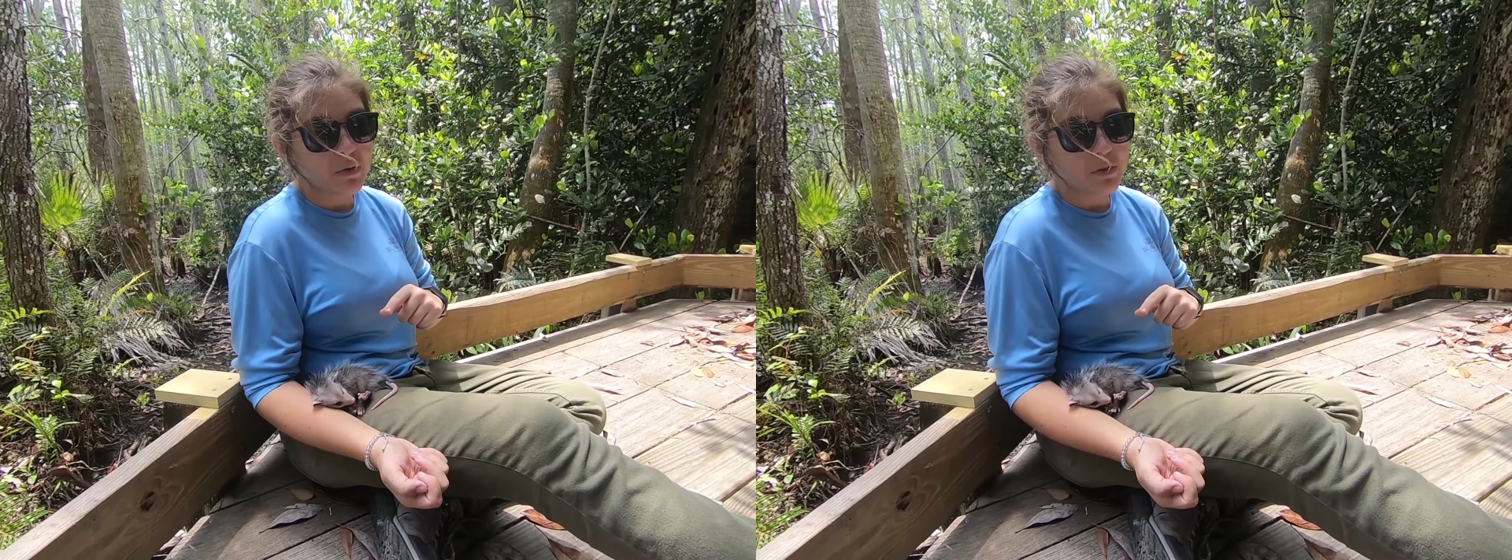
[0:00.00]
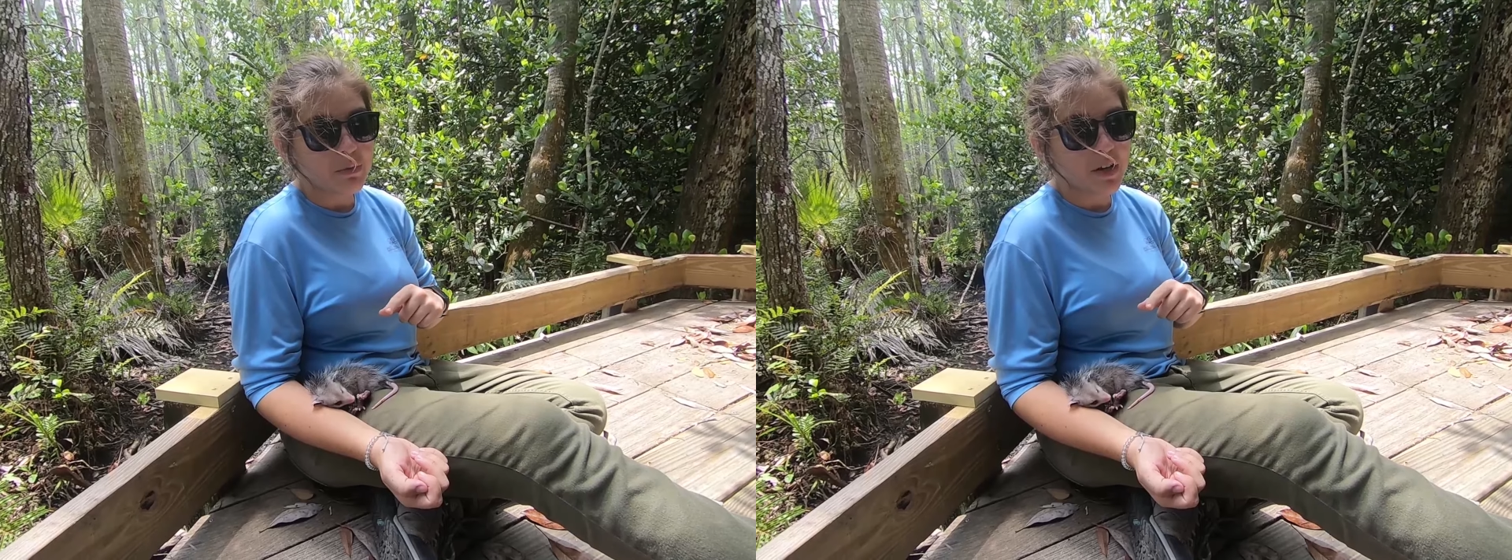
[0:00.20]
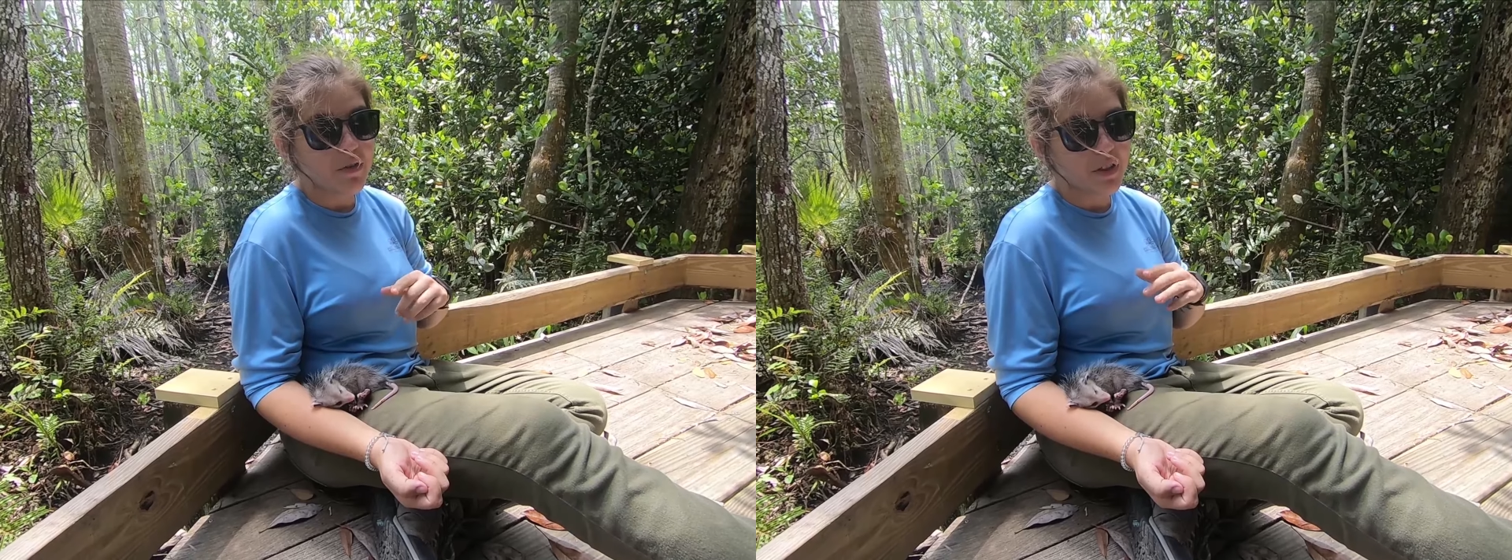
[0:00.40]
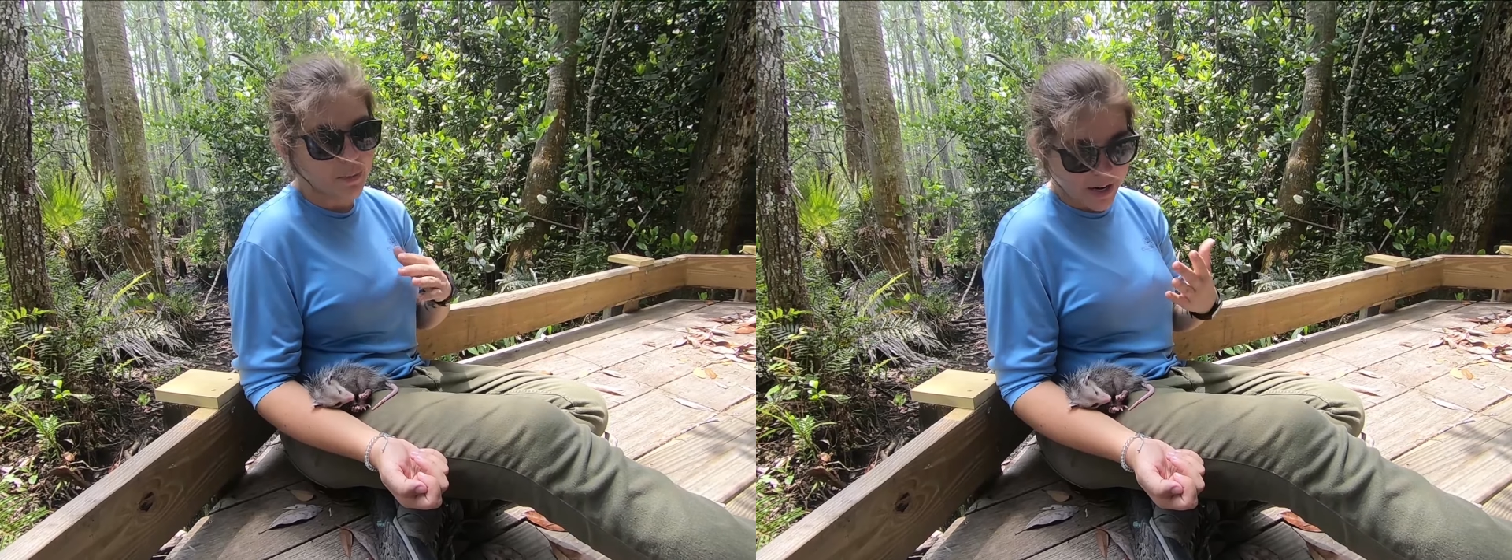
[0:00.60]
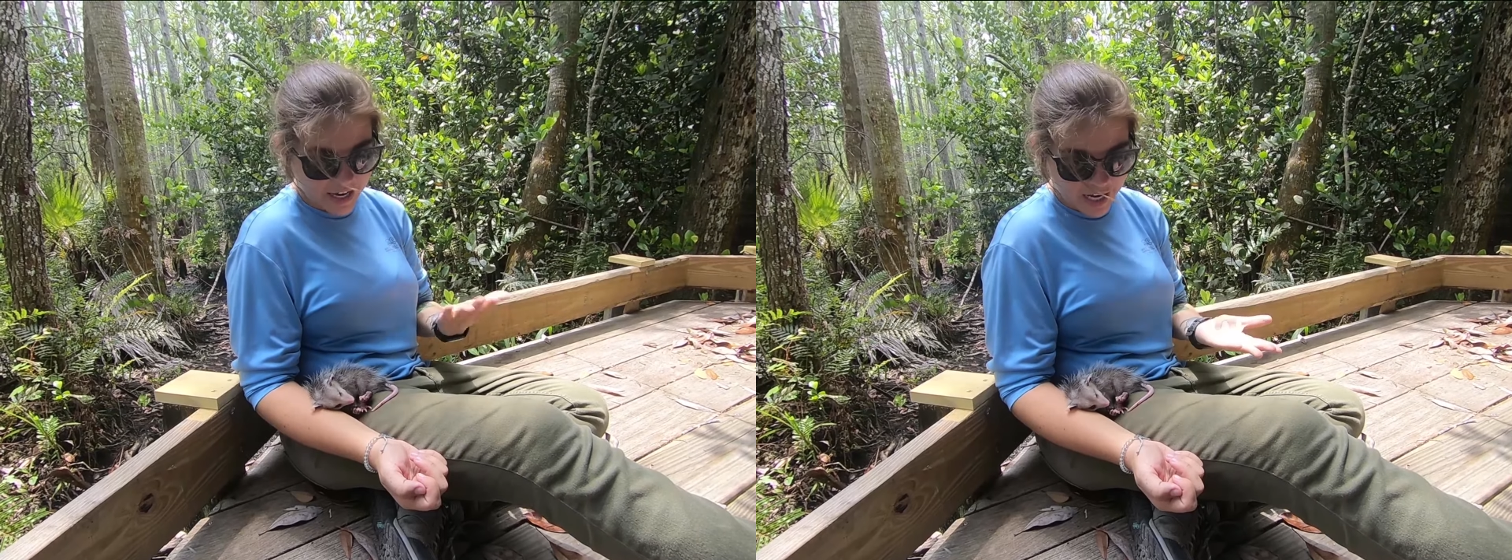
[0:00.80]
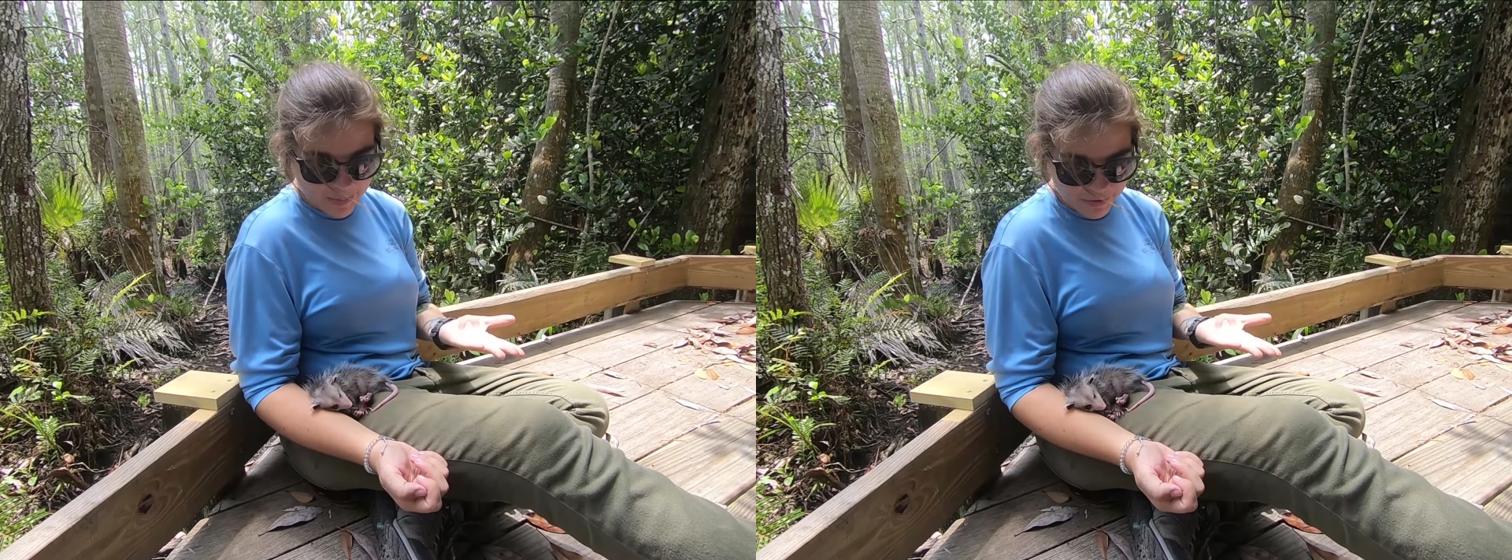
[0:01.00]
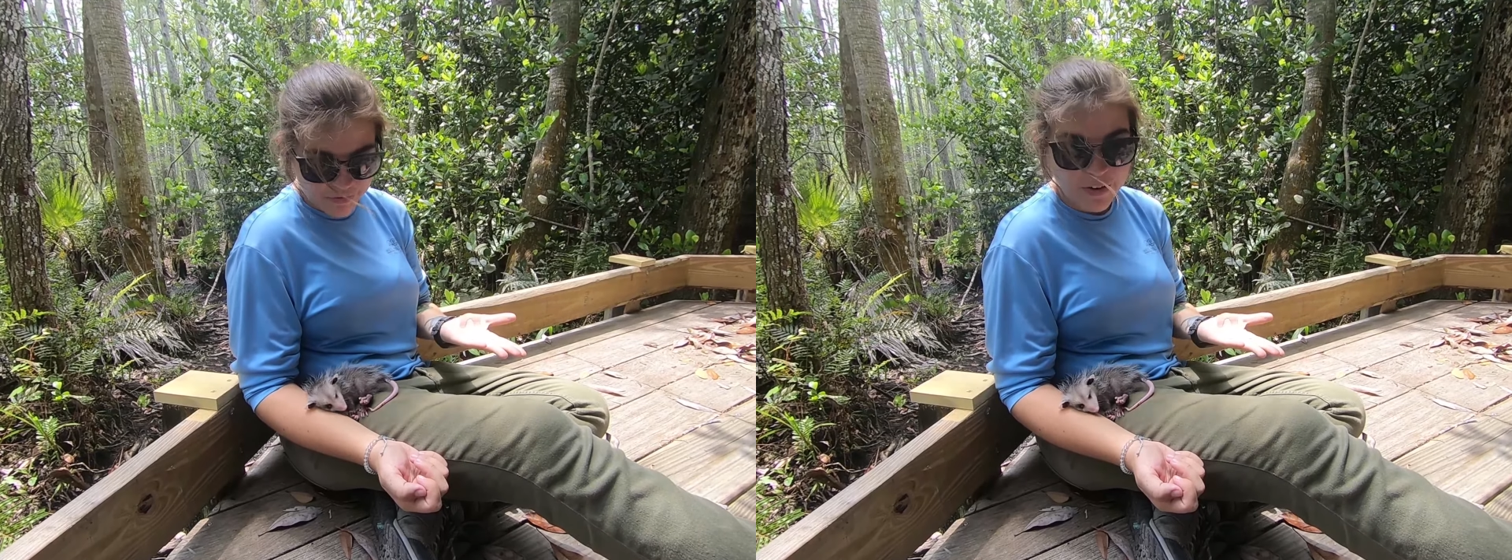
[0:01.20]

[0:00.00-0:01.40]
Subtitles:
with me with my animal